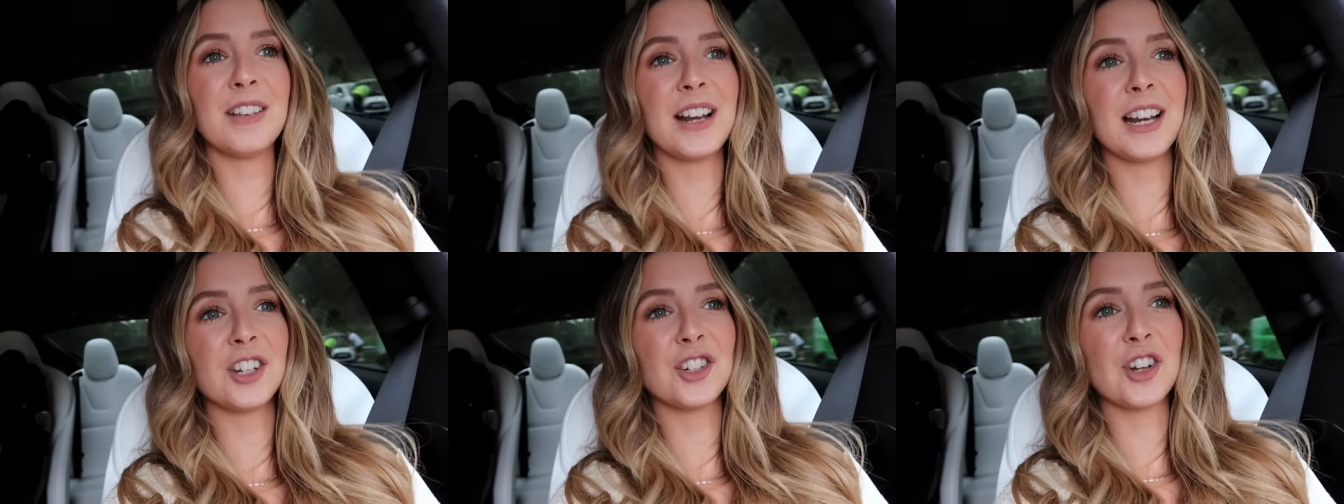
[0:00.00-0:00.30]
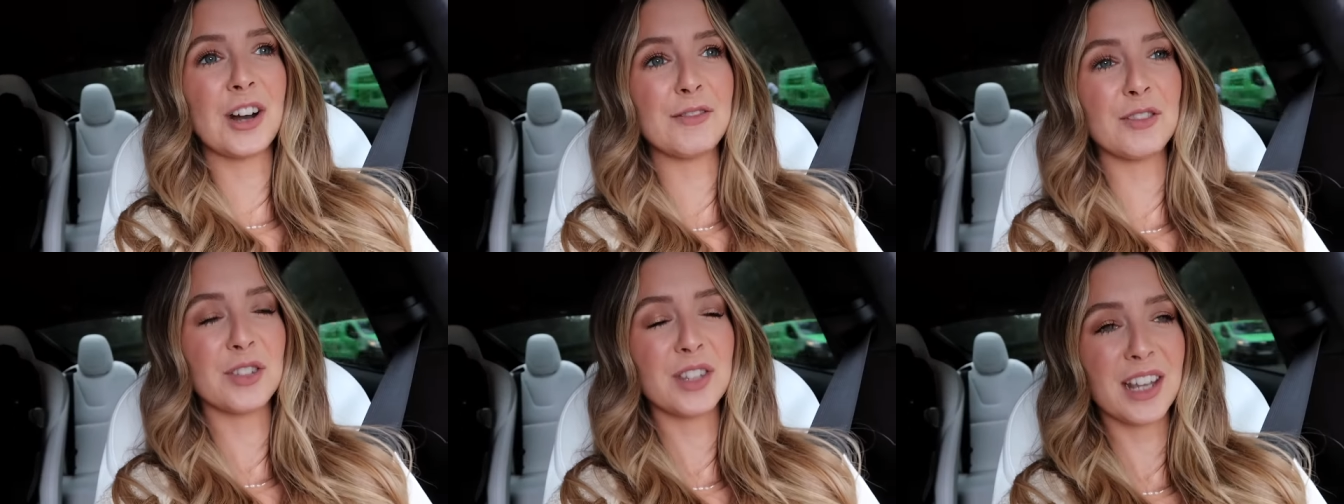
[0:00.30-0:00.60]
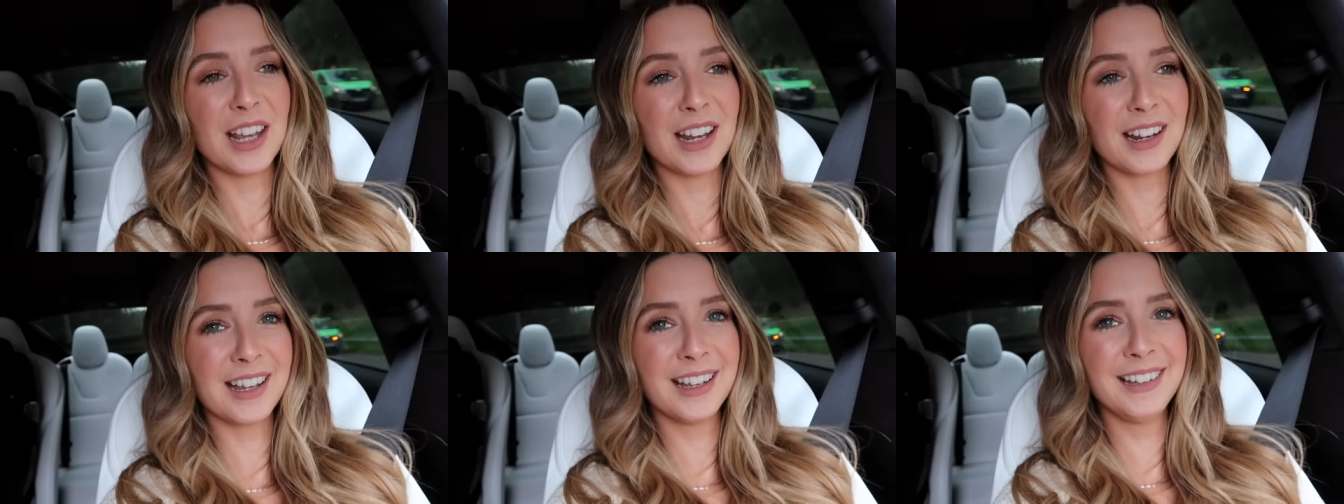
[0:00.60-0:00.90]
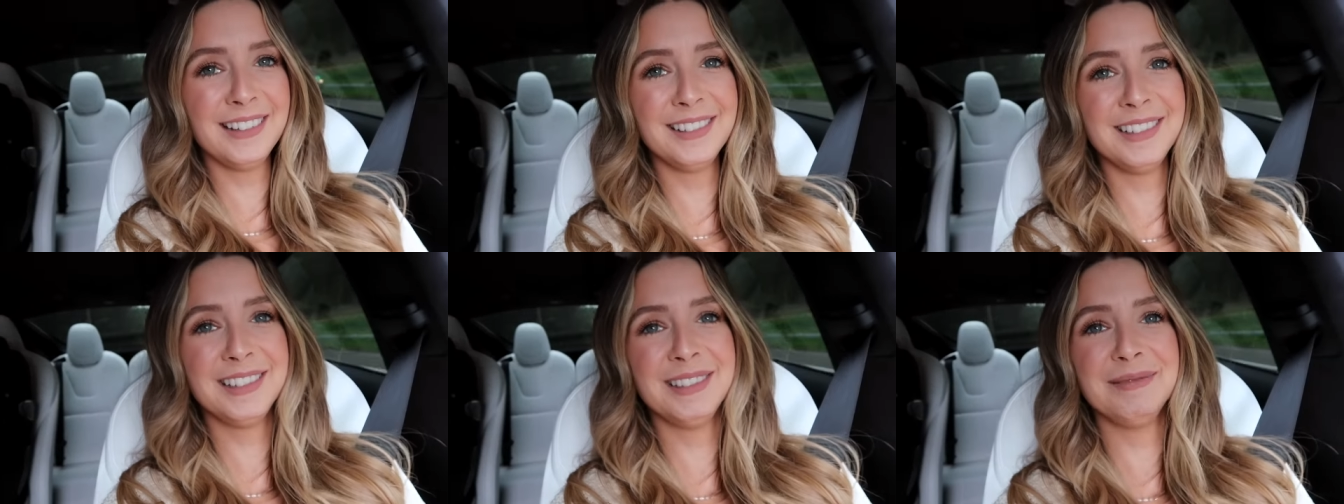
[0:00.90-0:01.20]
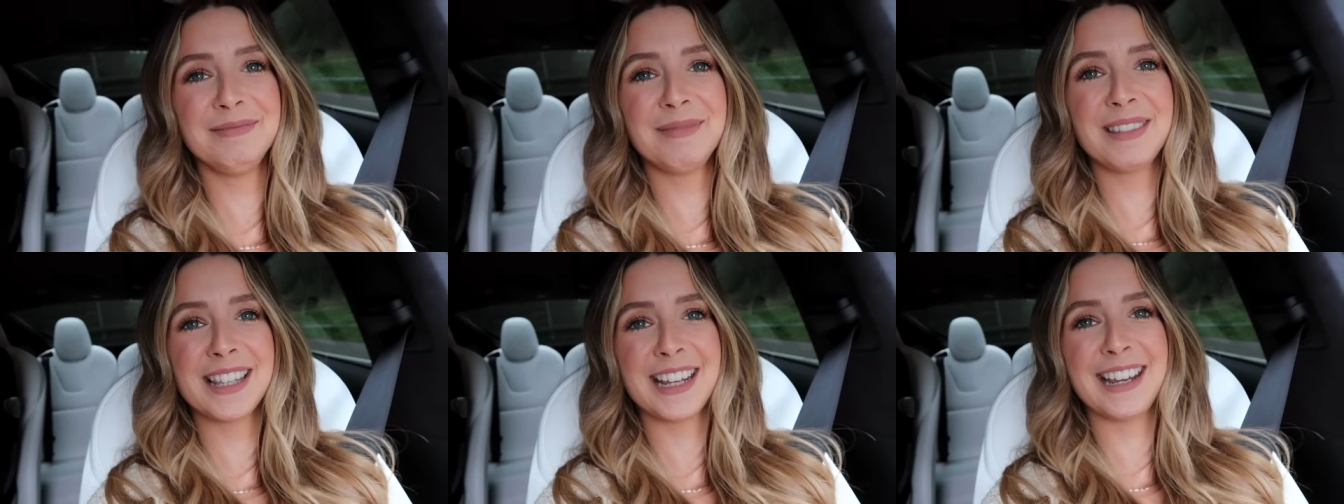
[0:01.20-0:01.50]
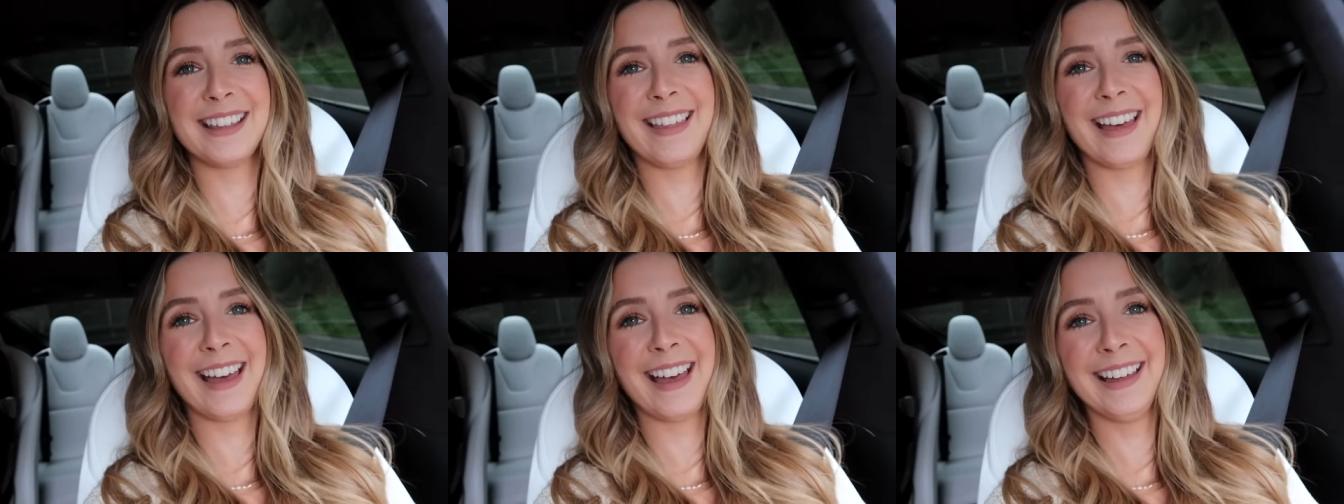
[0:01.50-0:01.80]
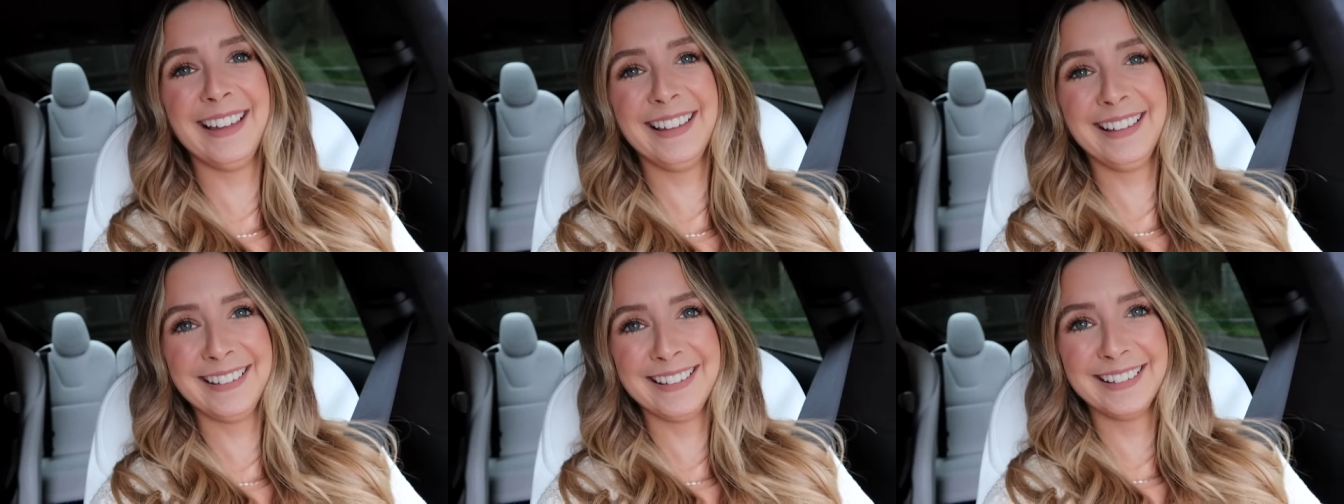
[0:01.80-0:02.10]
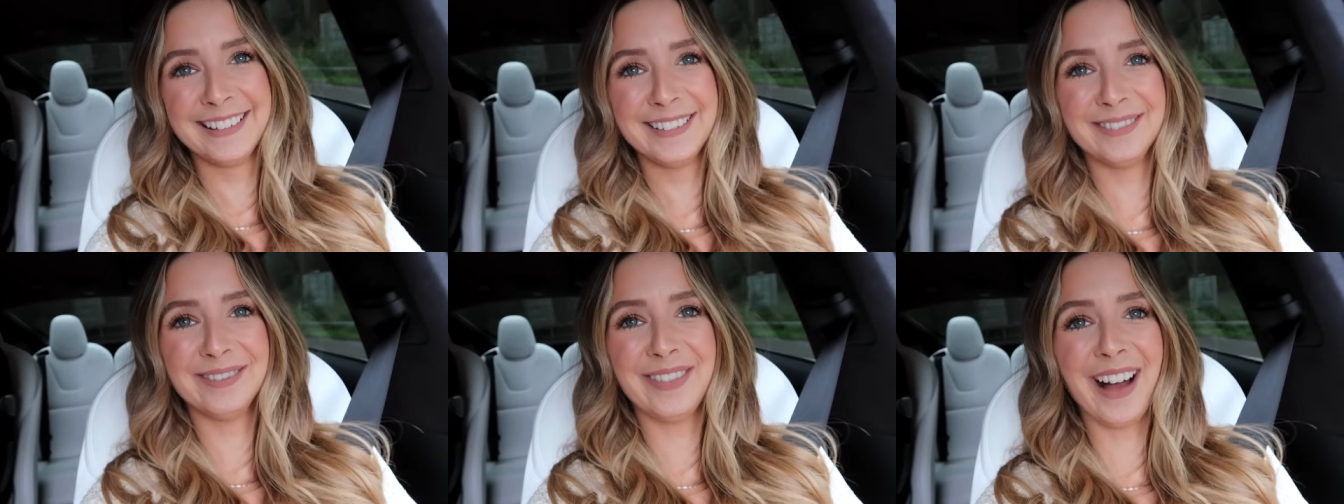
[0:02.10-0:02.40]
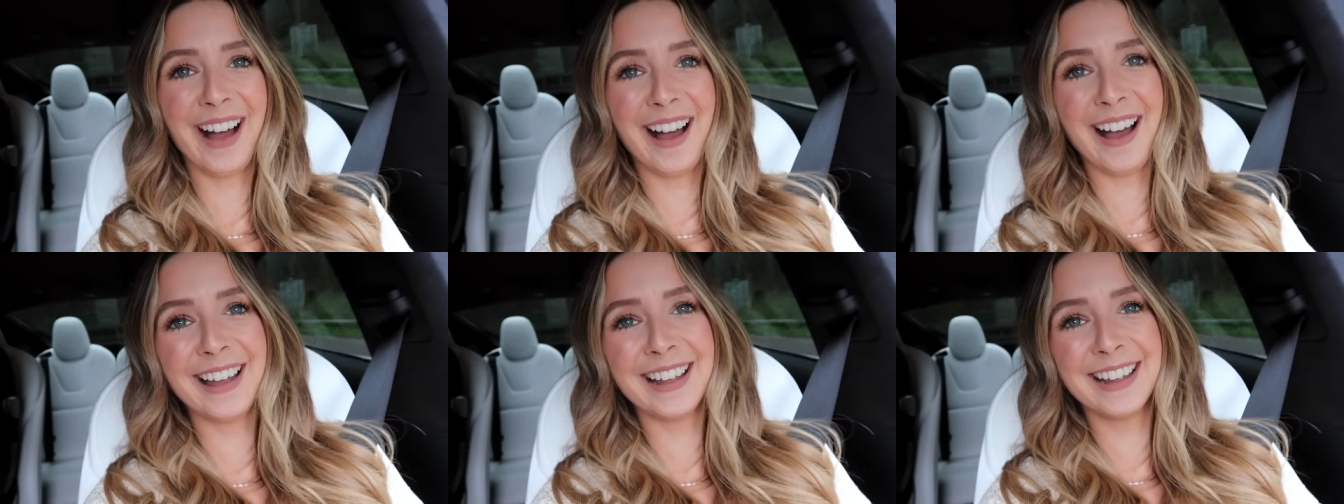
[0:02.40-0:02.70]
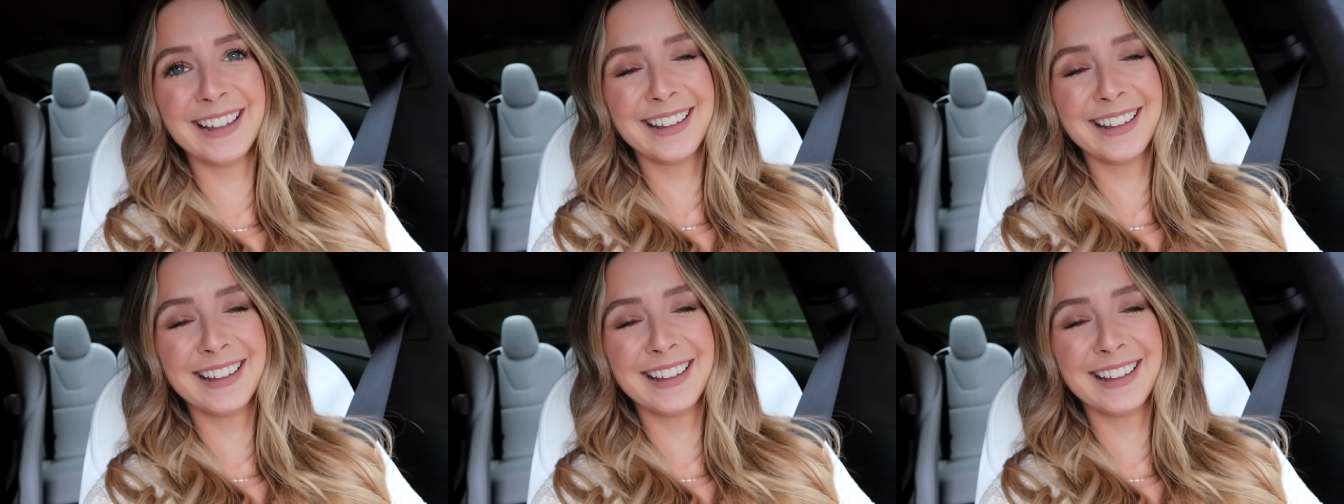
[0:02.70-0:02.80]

feeling travel sick. See you there. Bye.